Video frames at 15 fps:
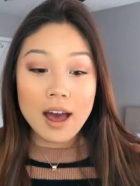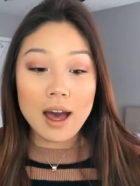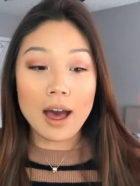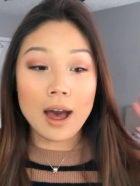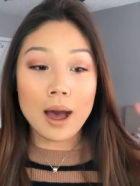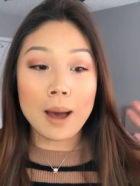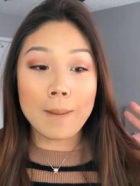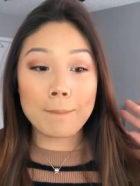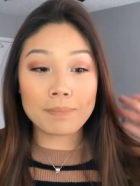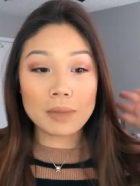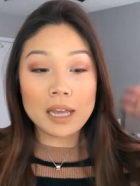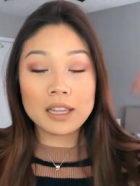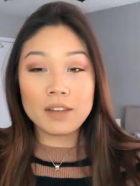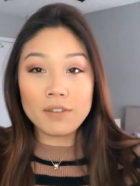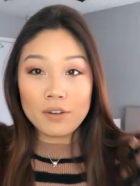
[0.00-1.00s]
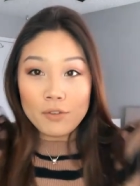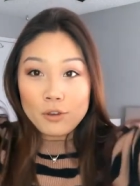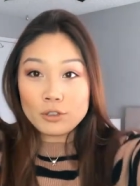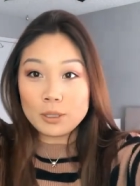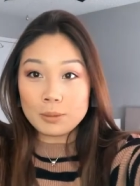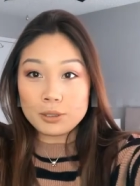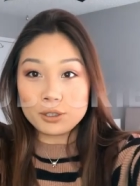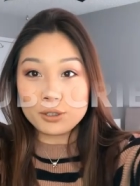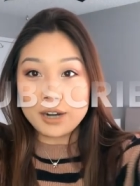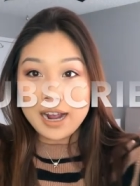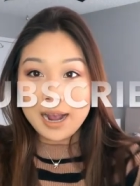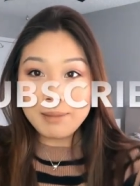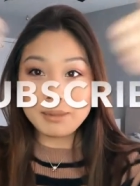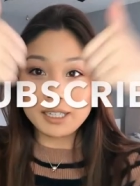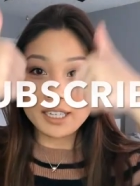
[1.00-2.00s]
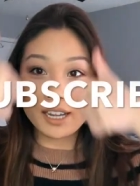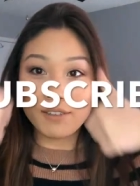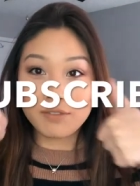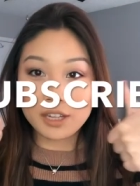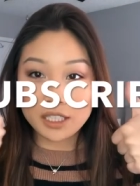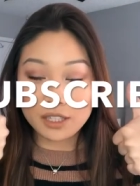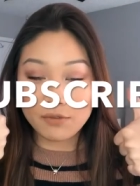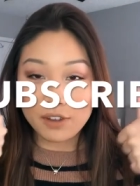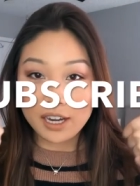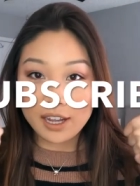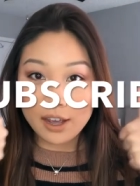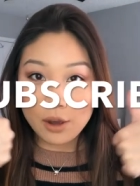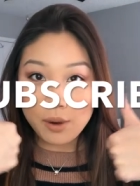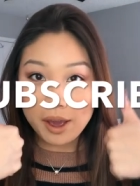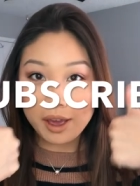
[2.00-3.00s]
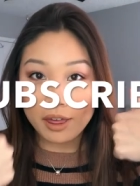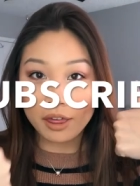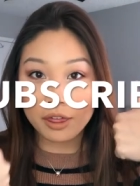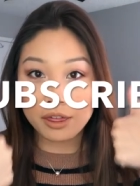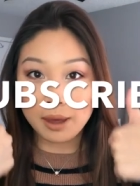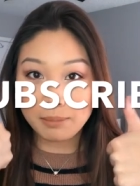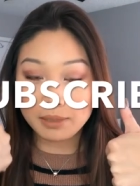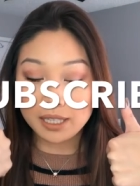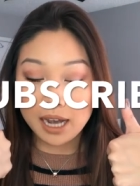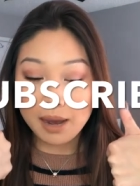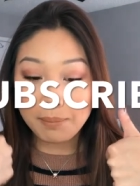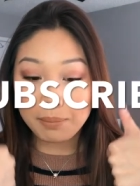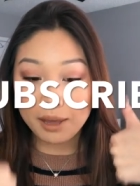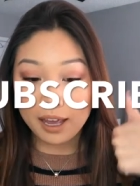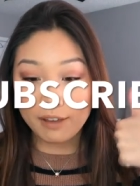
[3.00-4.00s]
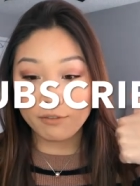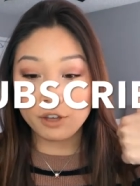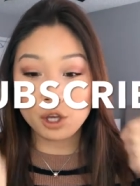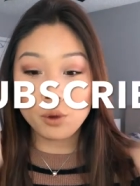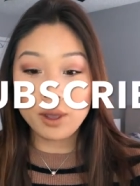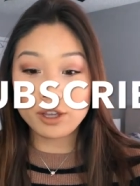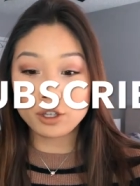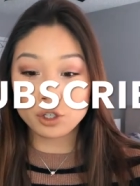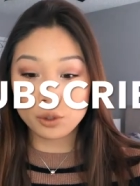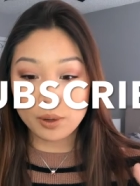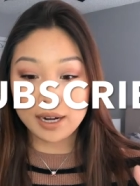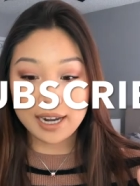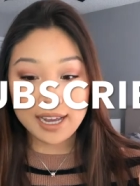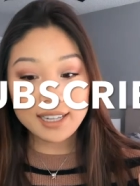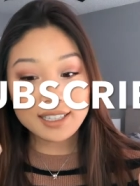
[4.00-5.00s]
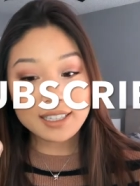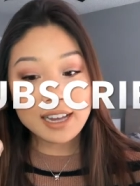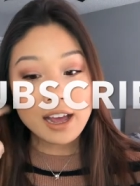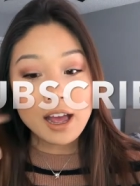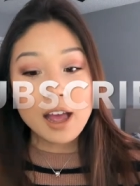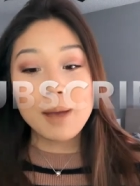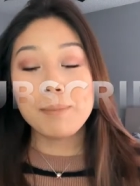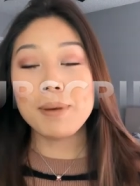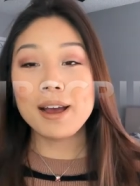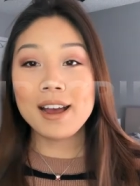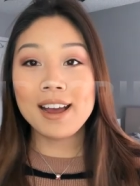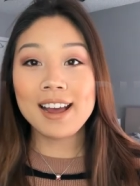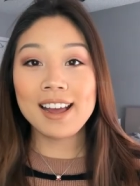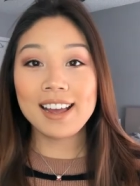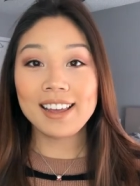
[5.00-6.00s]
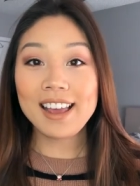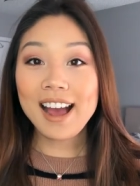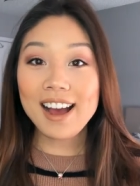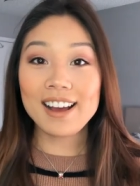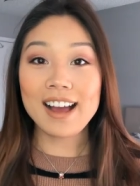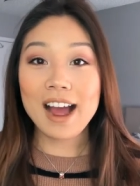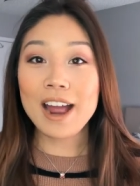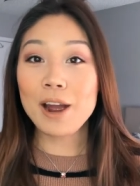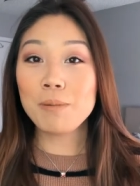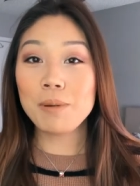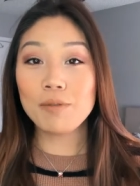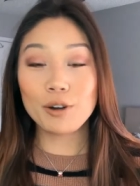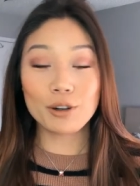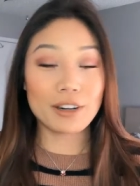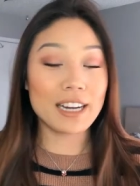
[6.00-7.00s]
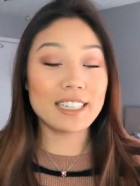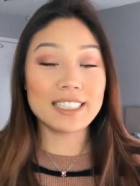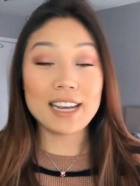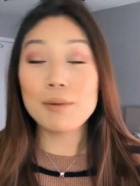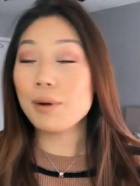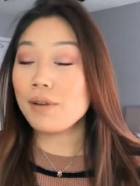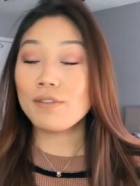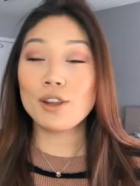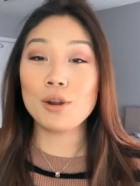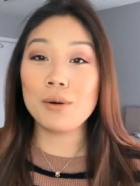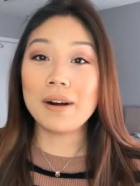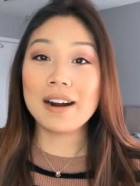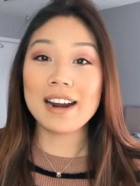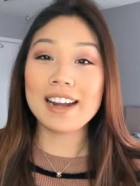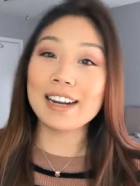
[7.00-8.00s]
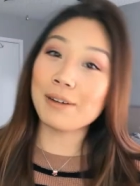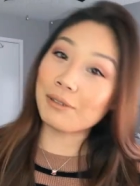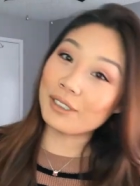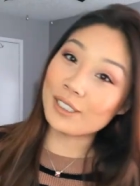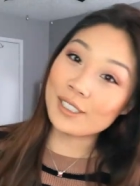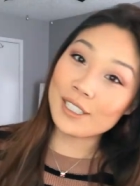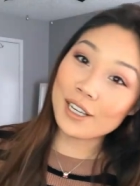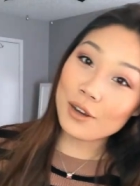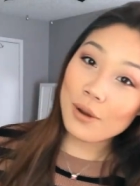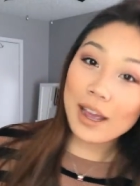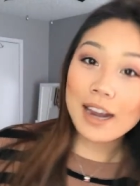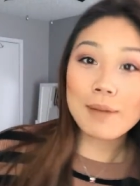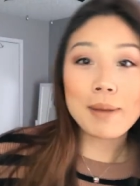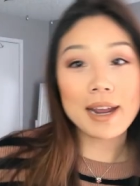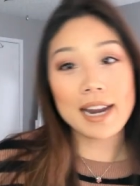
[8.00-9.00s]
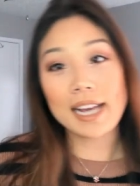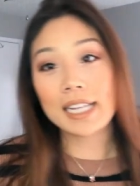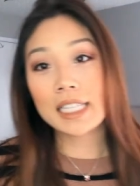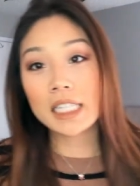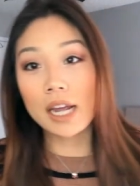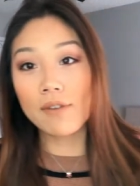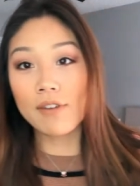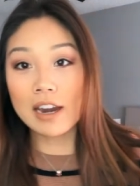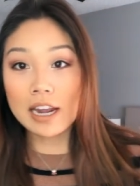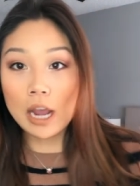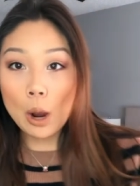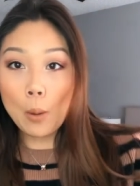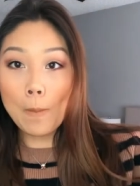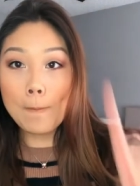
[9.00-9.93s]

Um, I'd love it if you subscribed and give this video a thumbs up if you enjoyed it. But yeah, I hope you have a great day wherever you are, and I will see you in my next video.